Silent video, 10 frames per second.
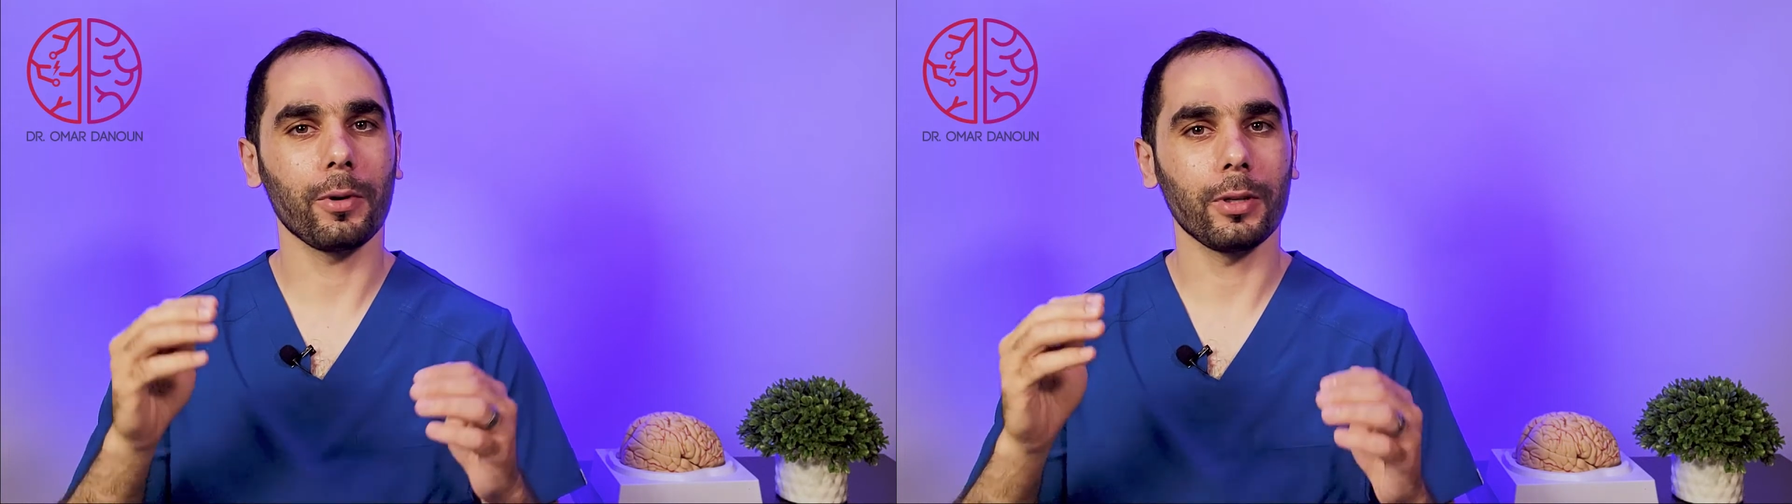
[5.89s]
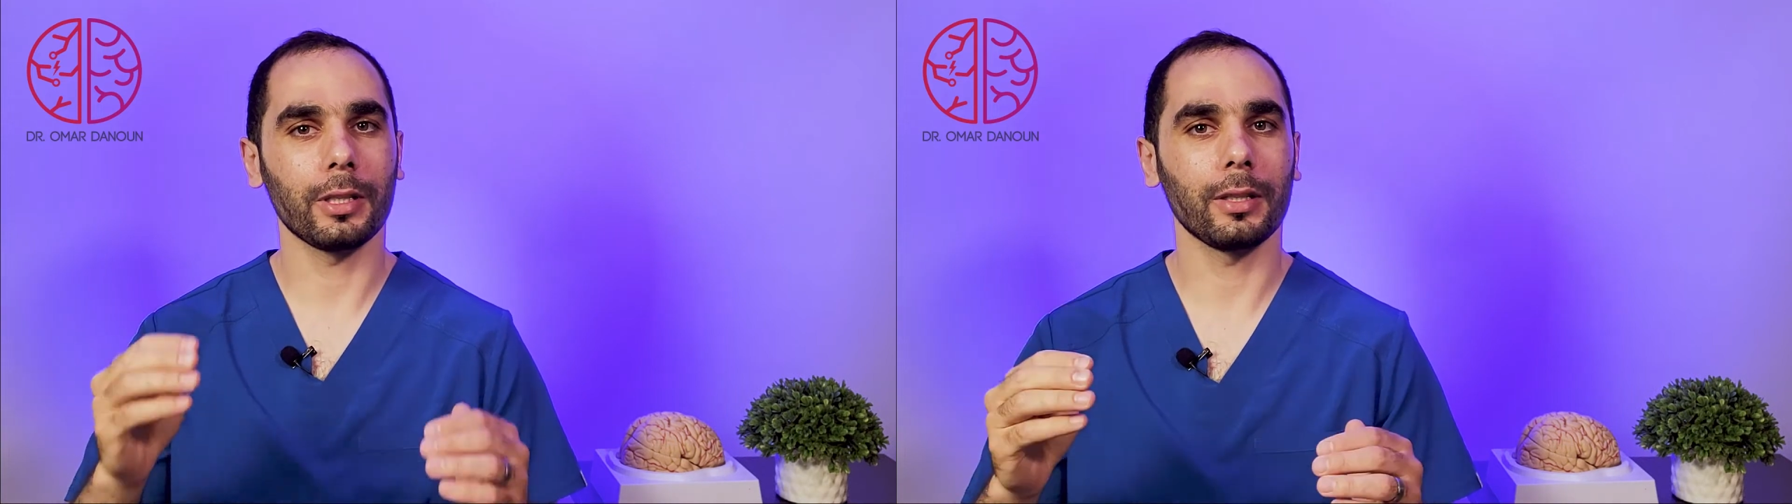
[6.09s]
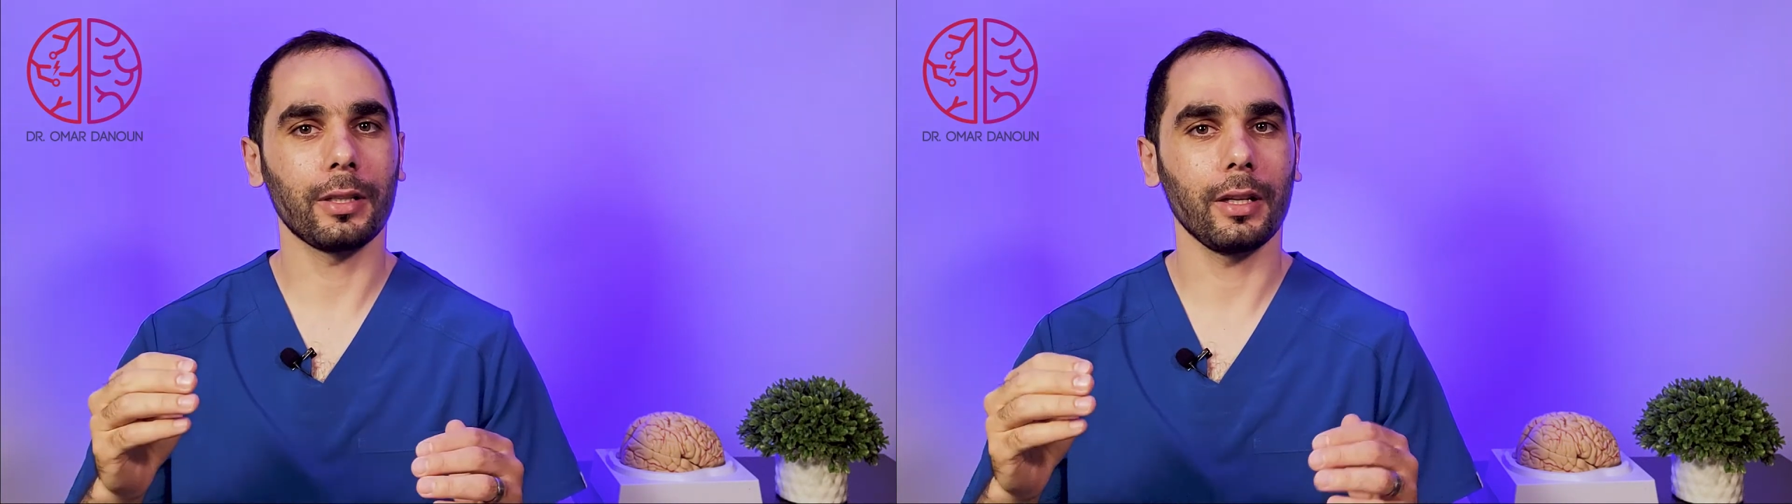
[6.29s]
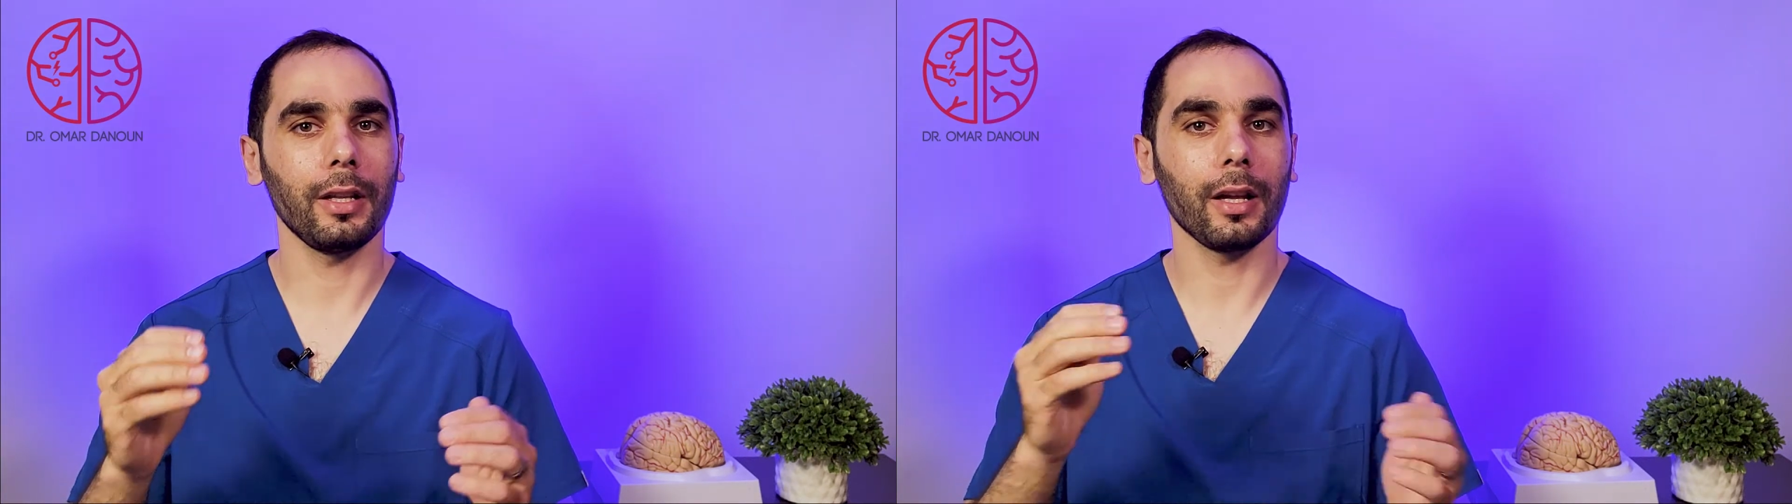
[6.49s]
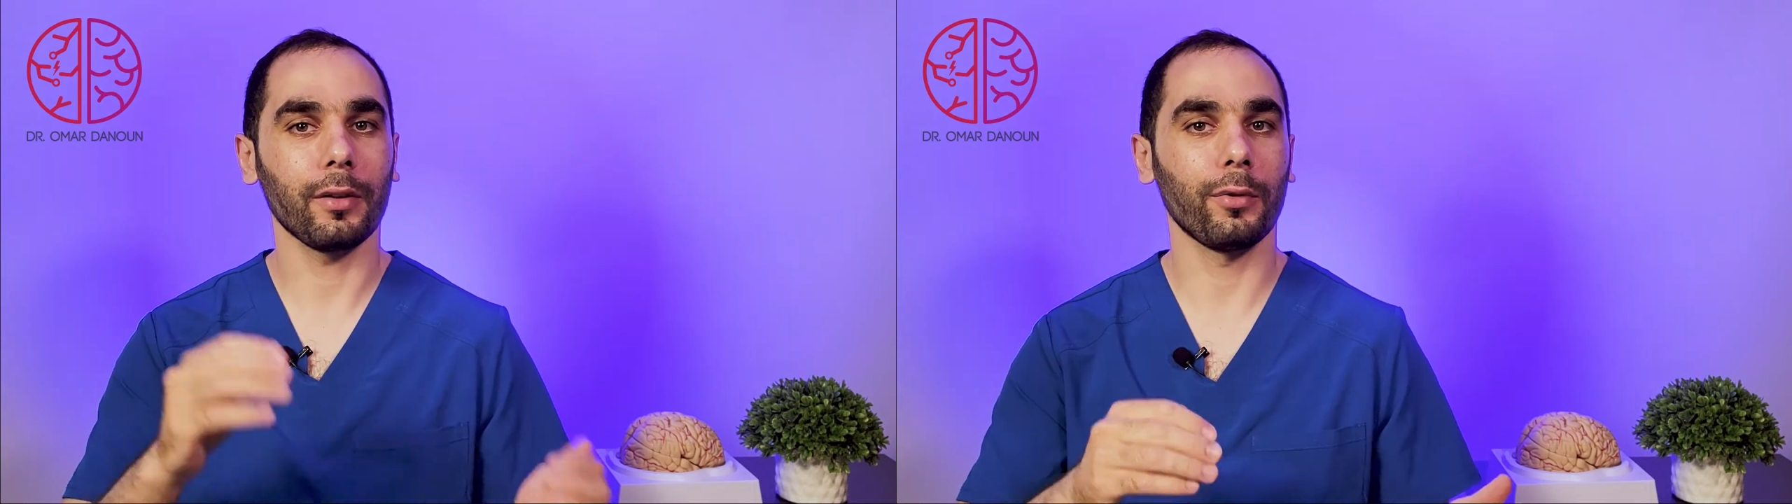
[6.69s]

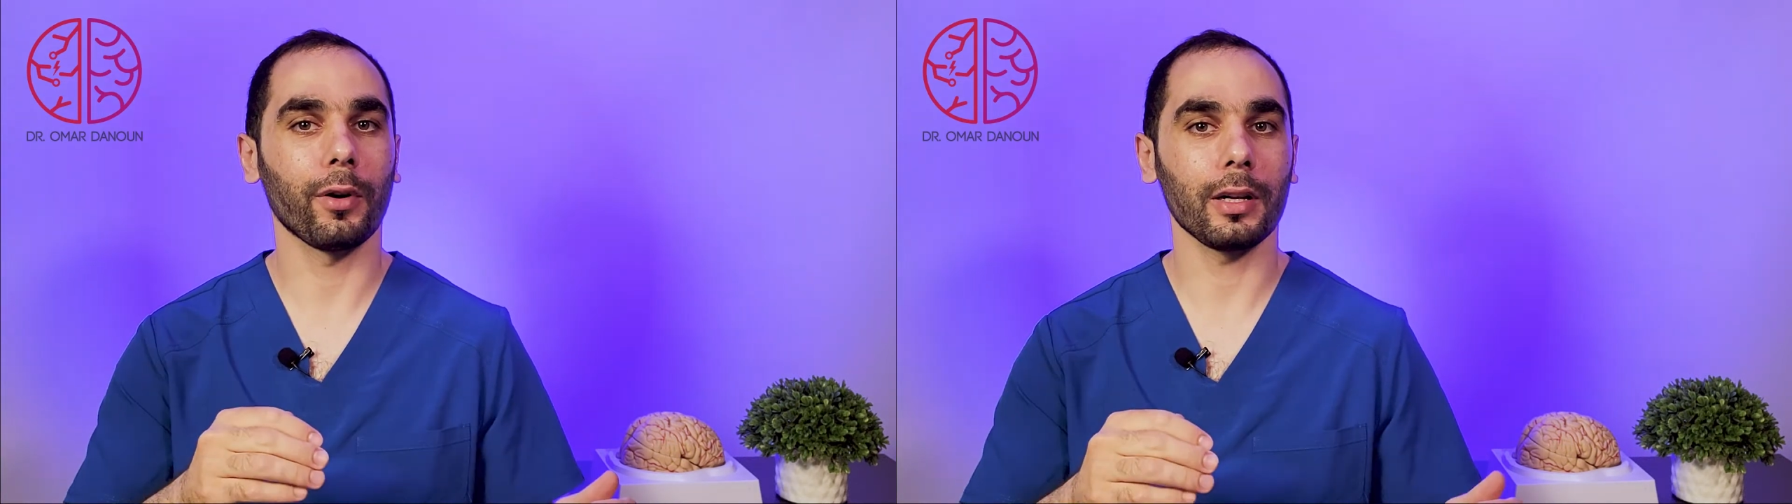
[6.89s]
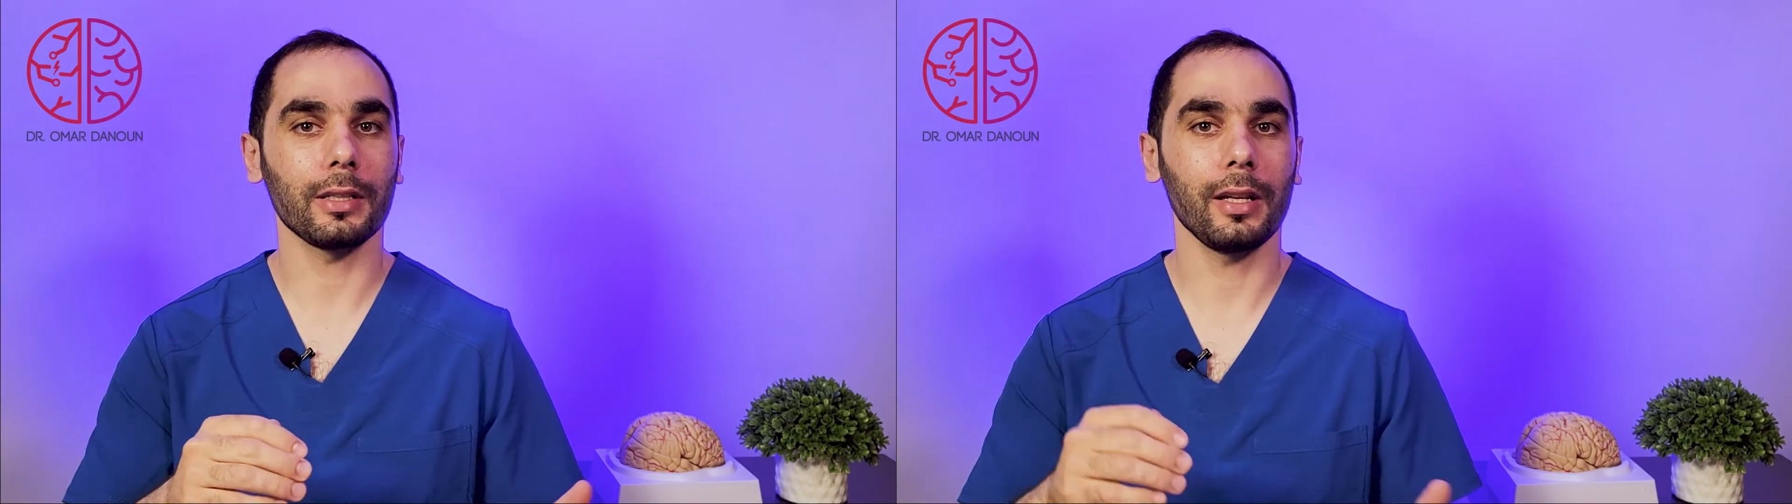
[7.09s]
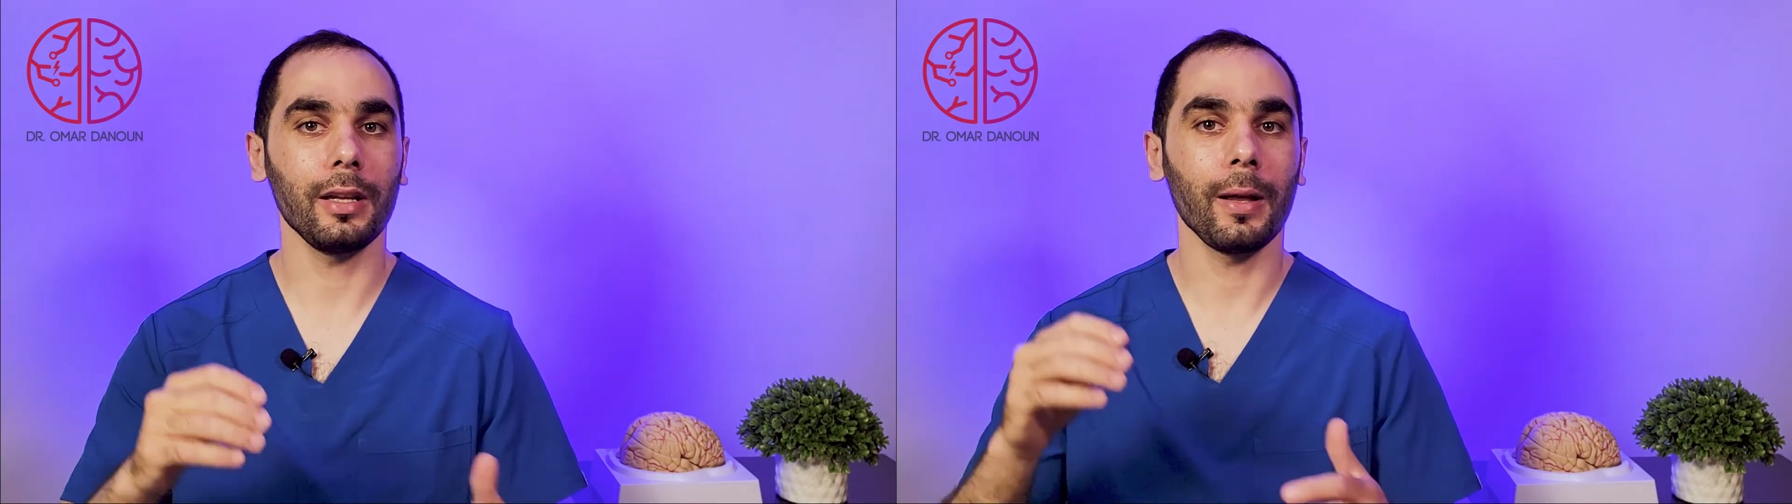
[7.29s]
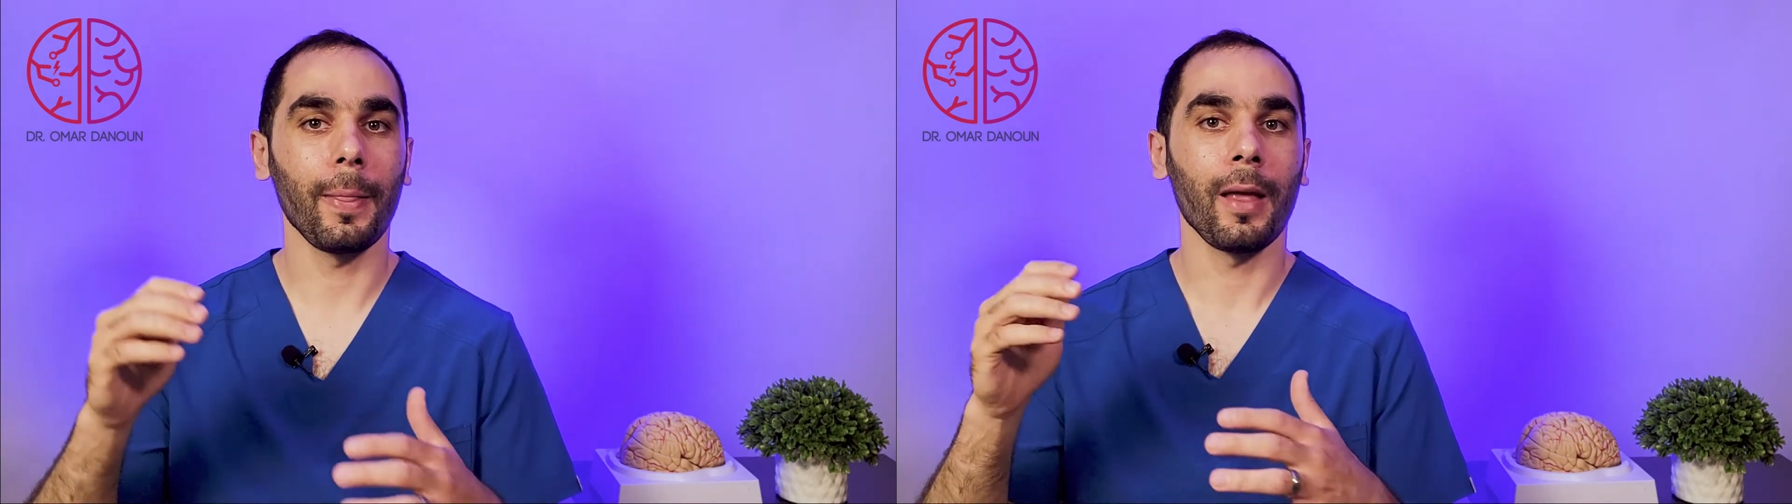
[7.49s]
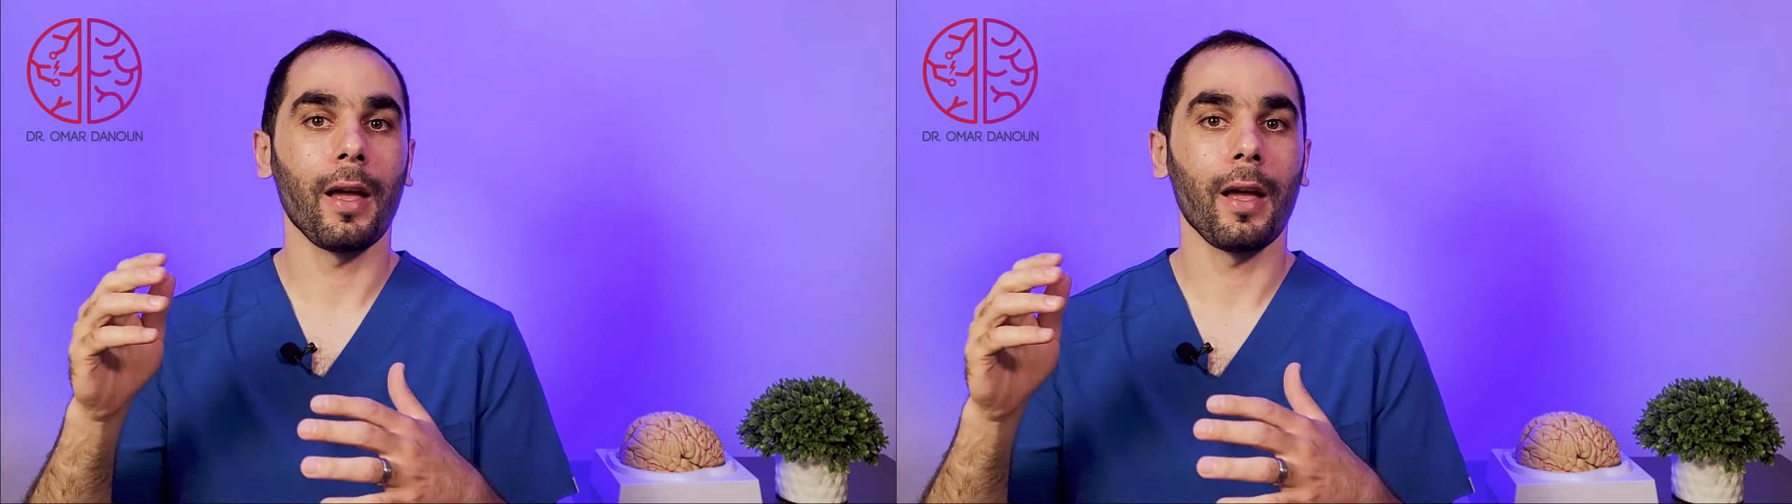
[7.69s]
concentrating and focusing,